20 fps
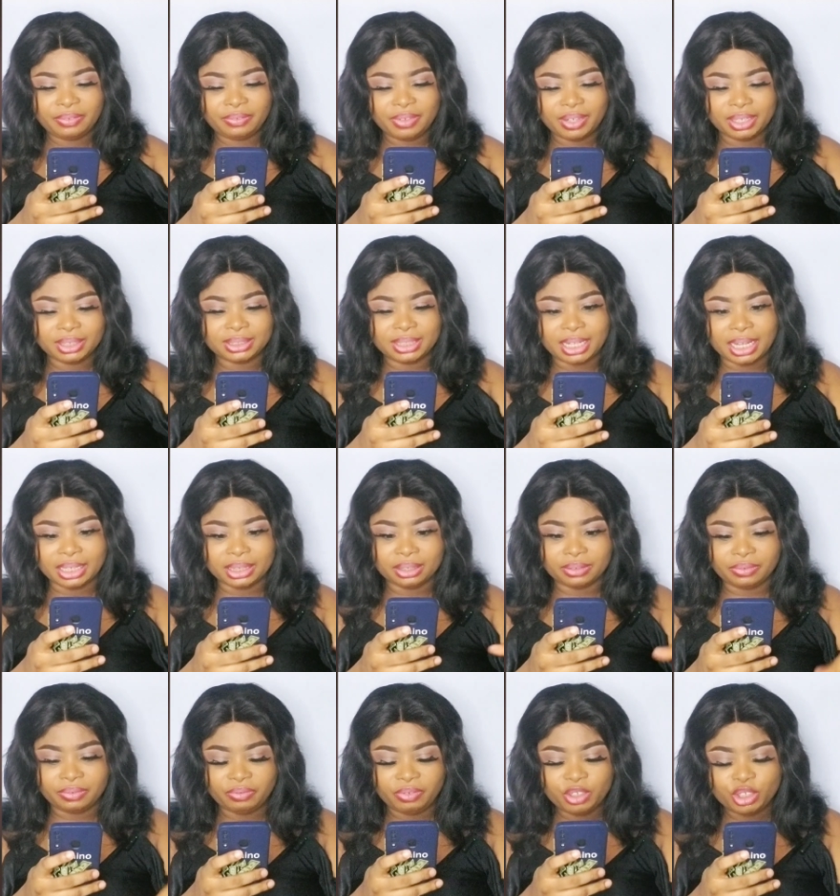things like
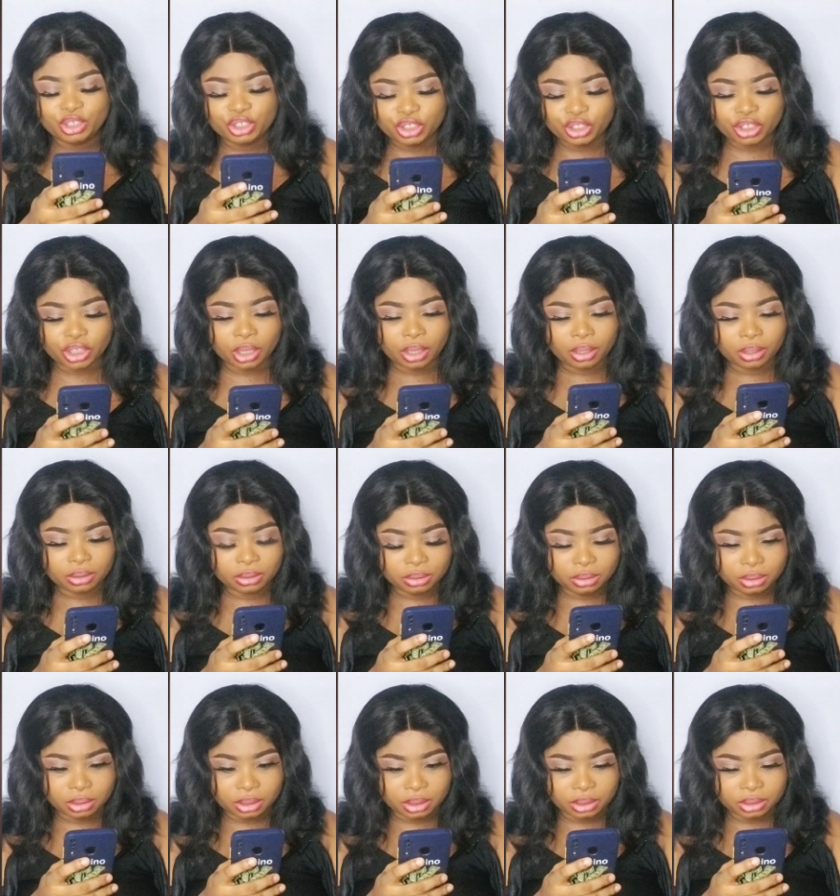the fish
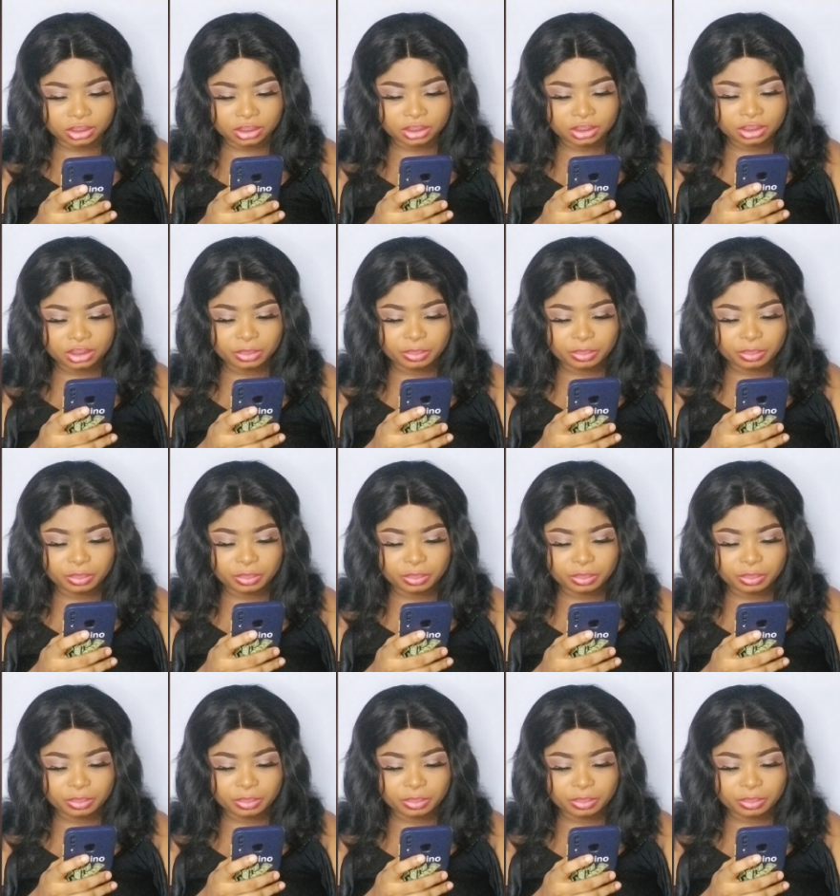does.